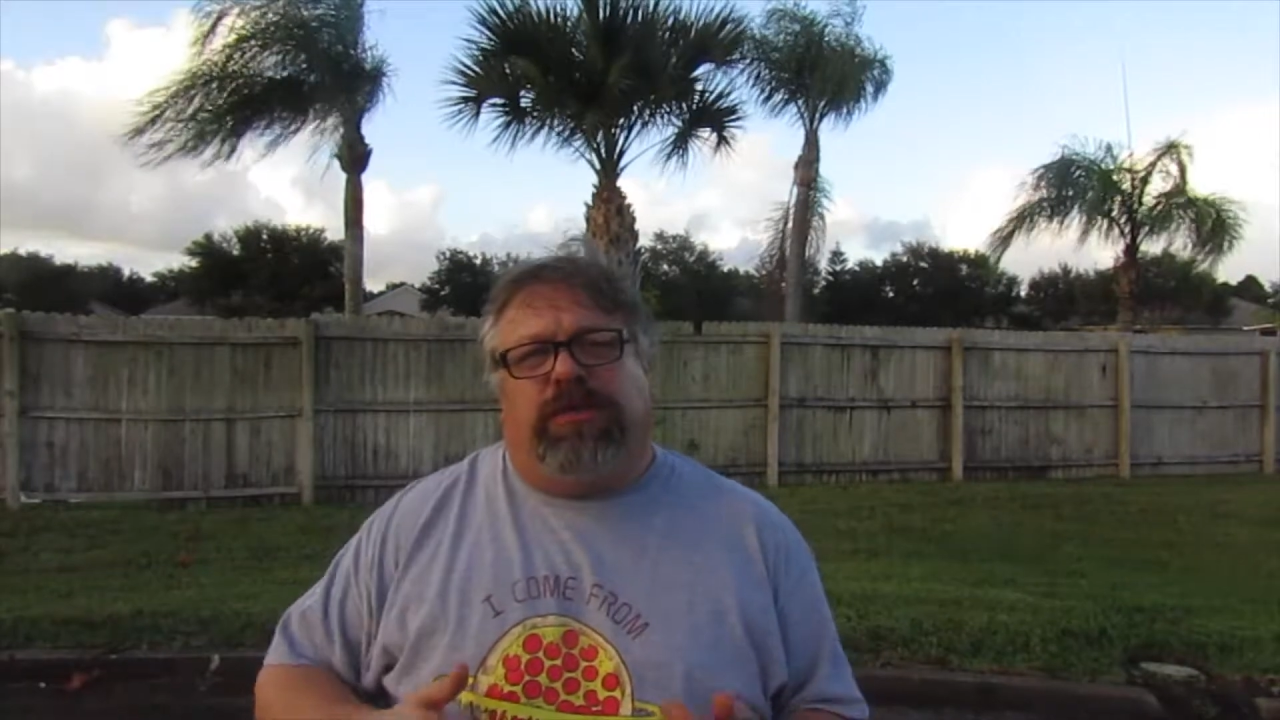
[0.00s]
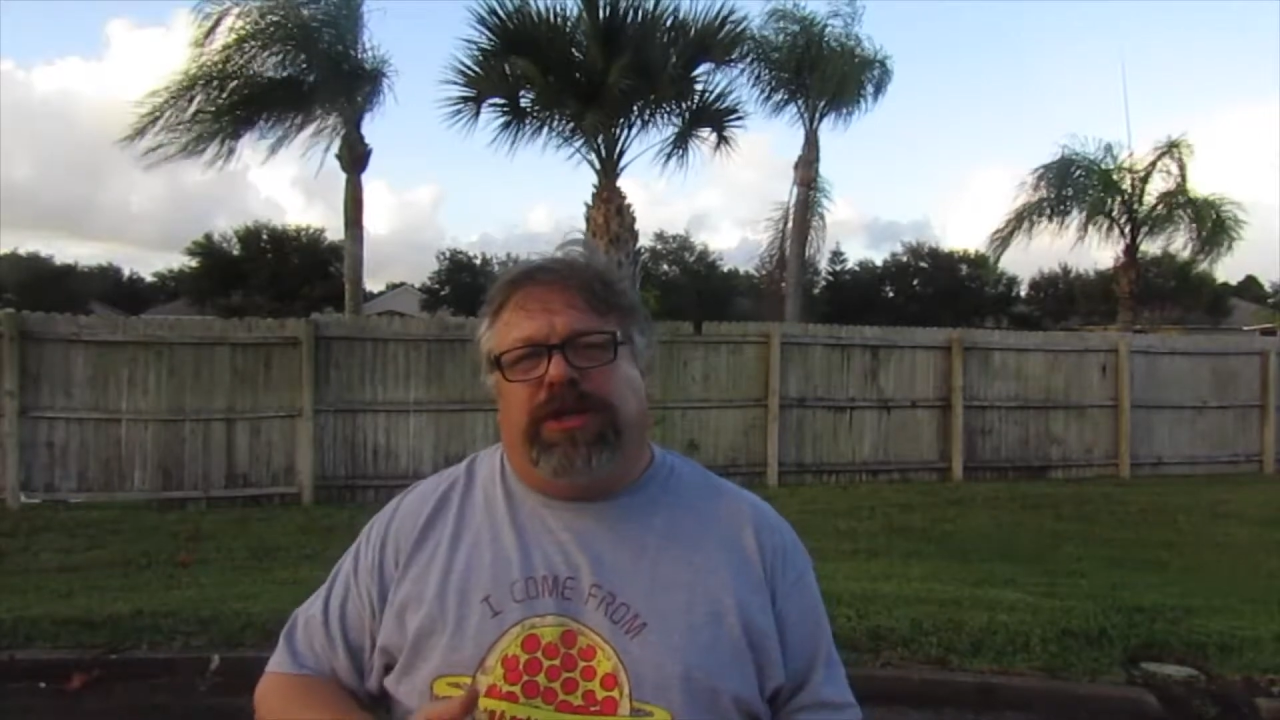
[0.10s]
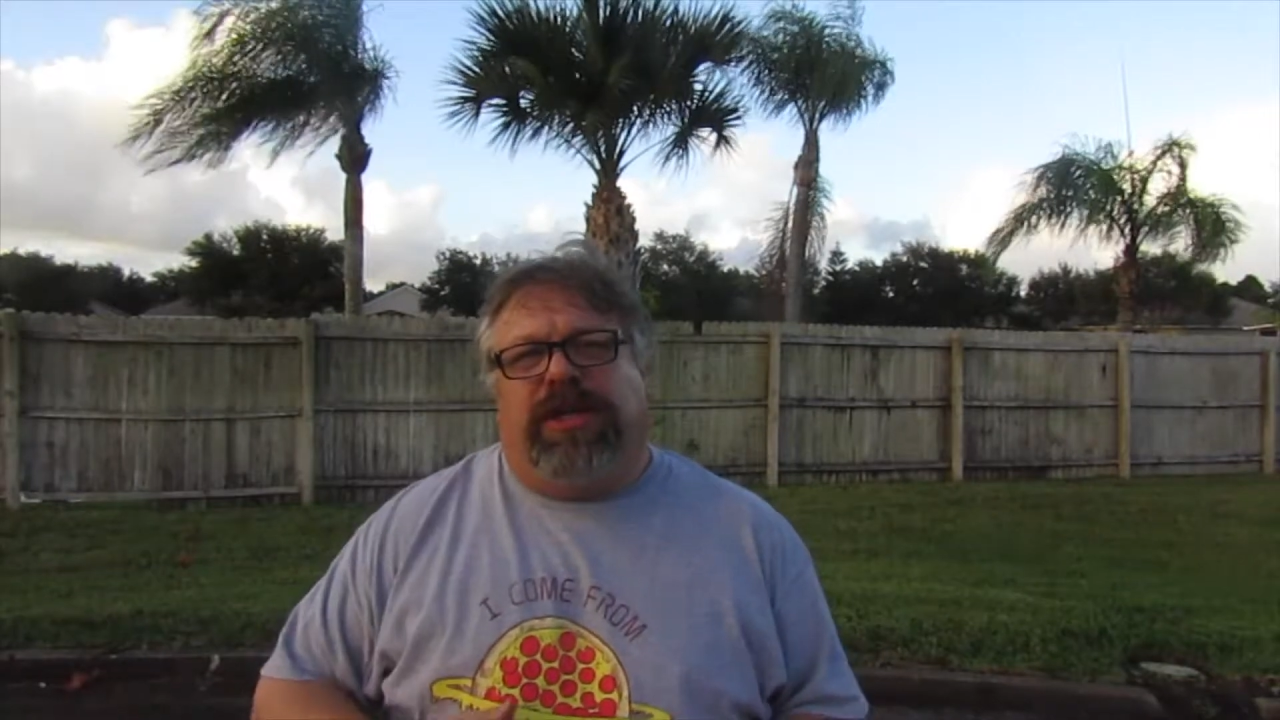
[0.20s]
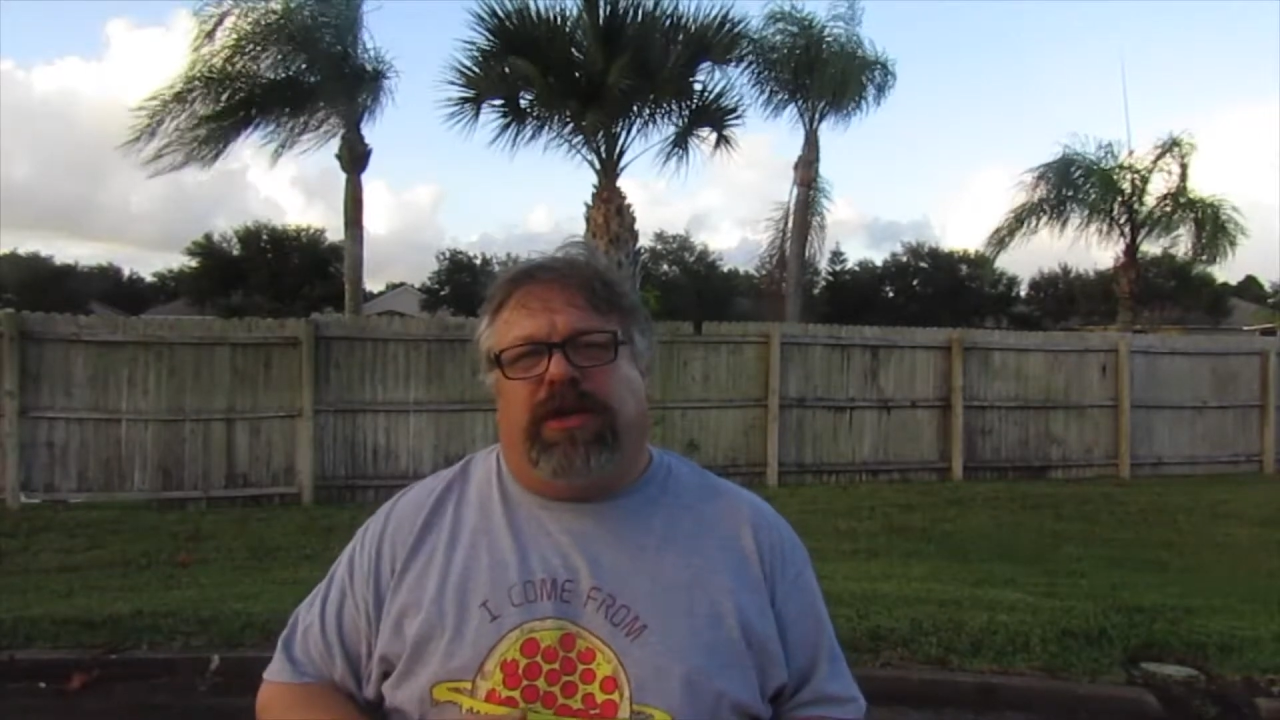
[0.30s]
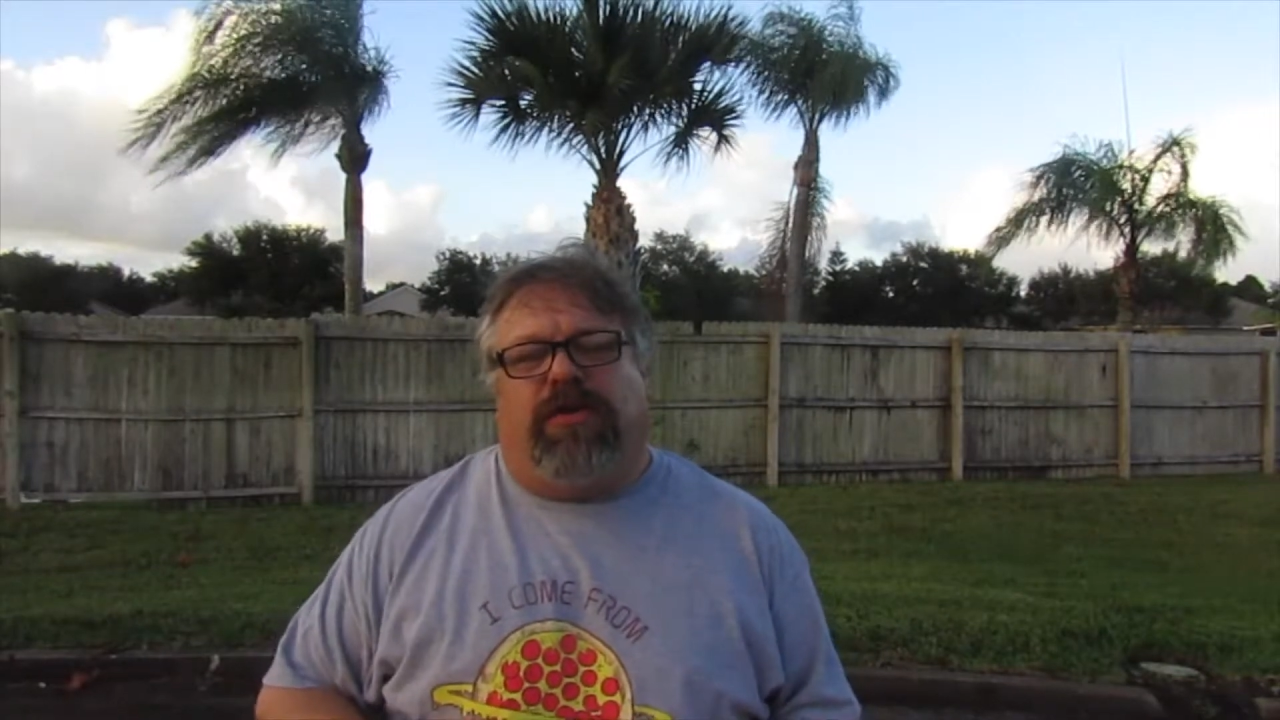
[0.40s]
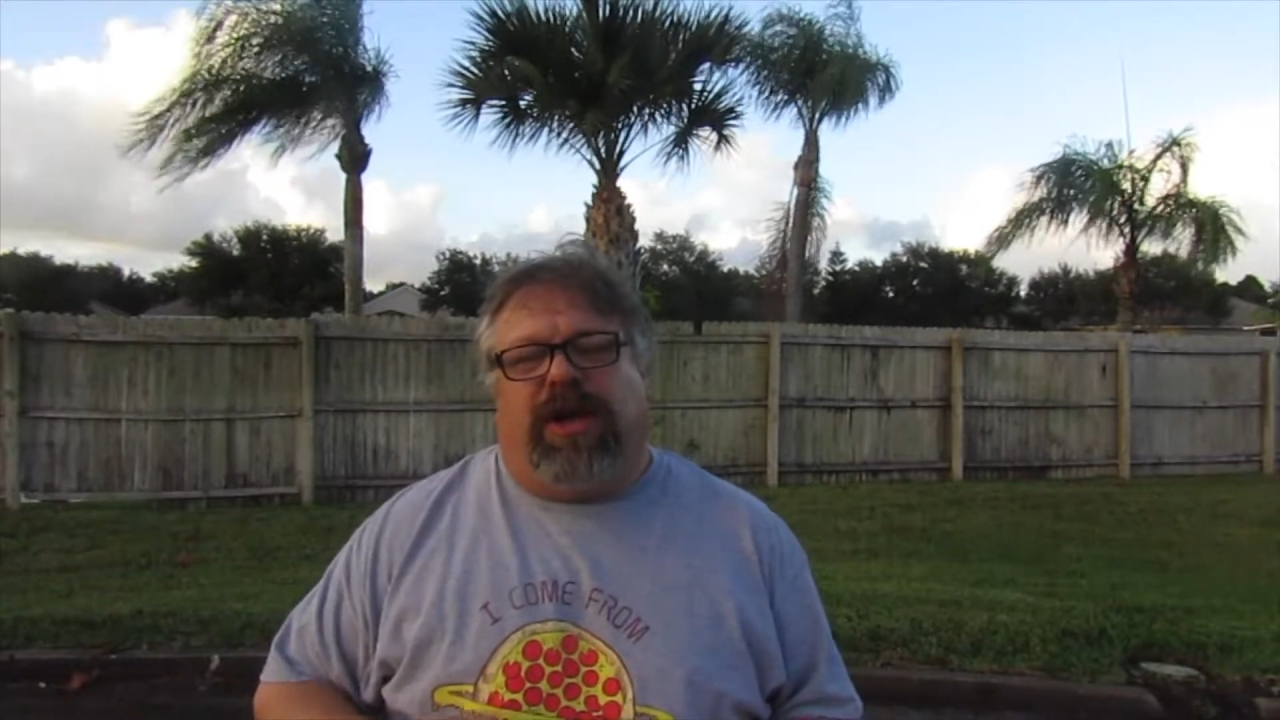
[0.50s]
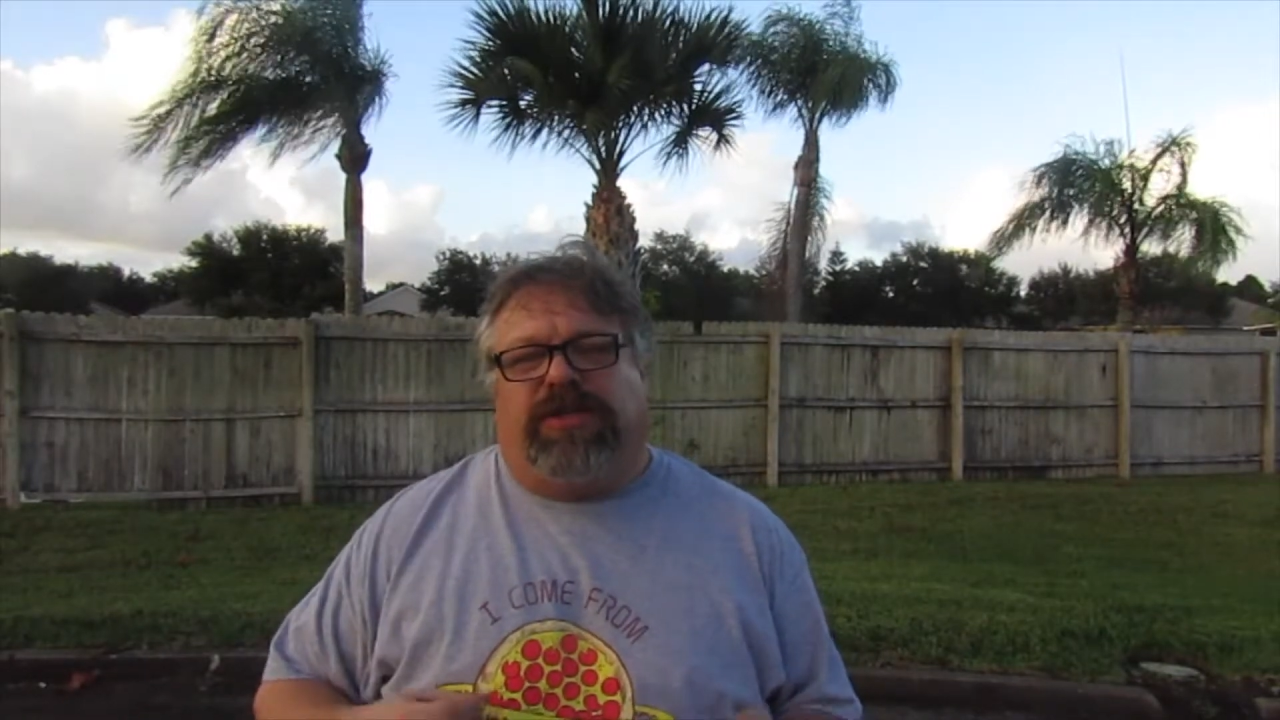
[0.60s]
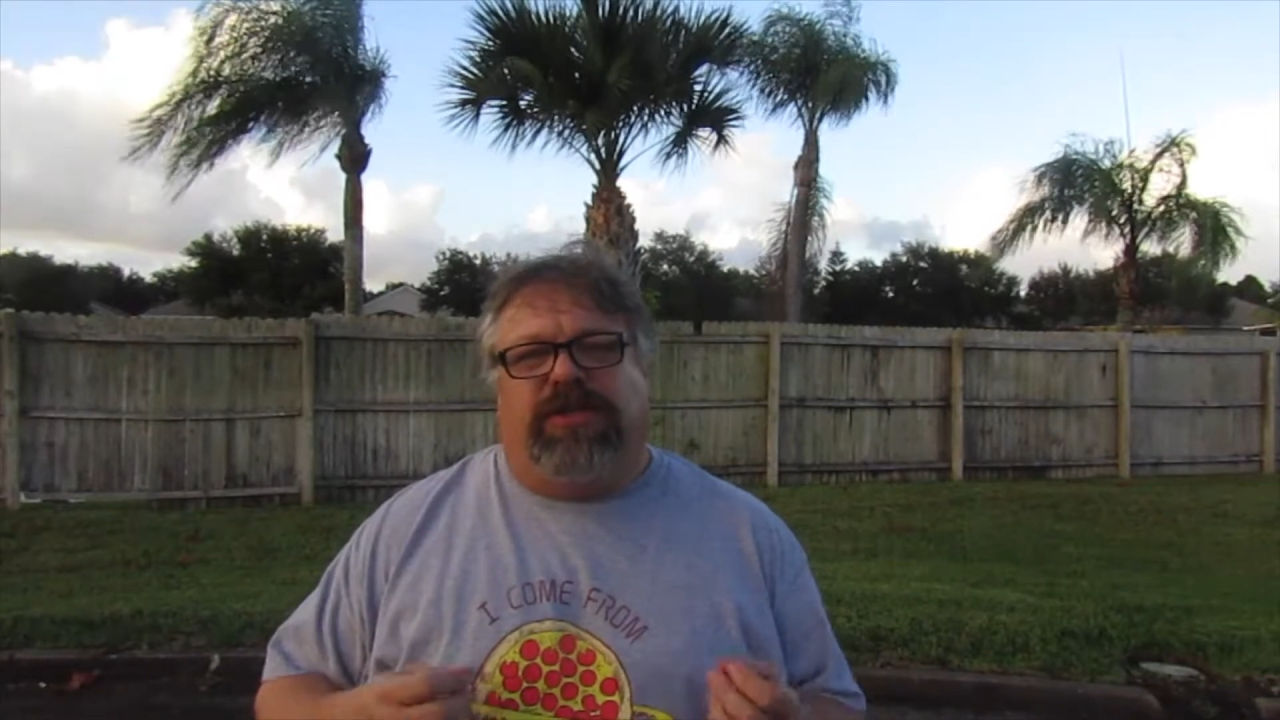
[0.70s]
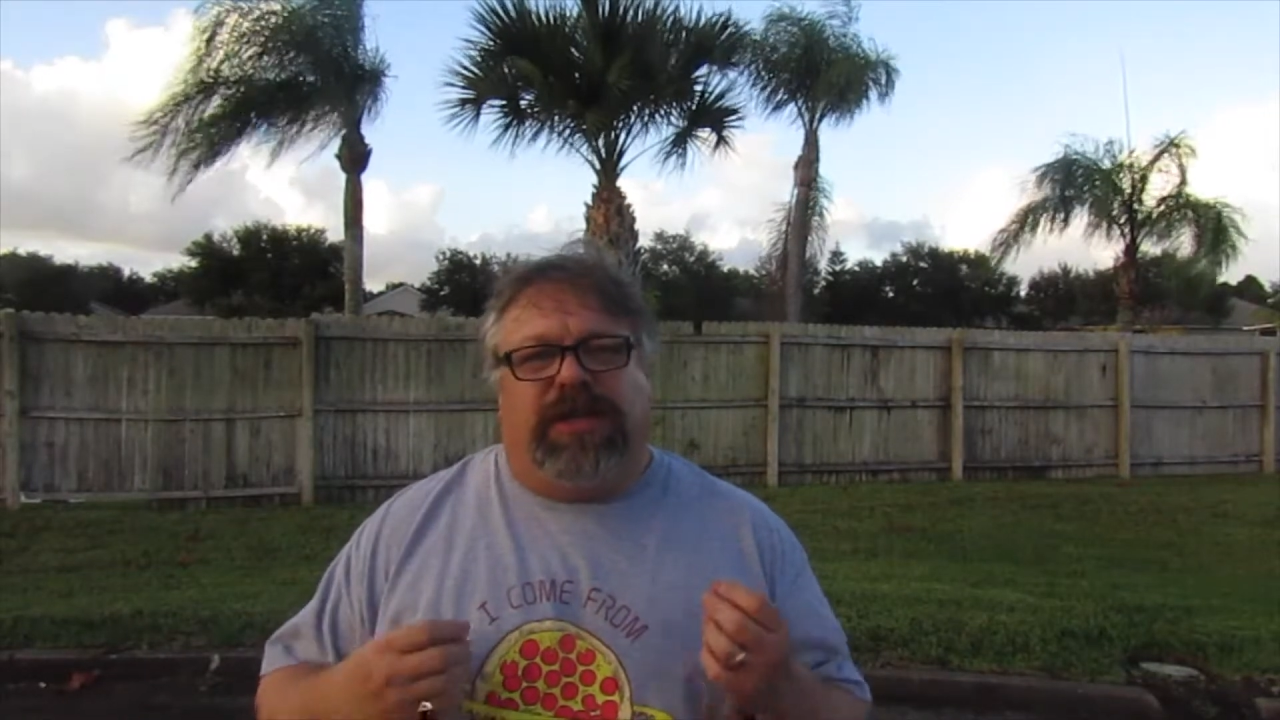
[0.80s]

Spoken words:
when you get a crust,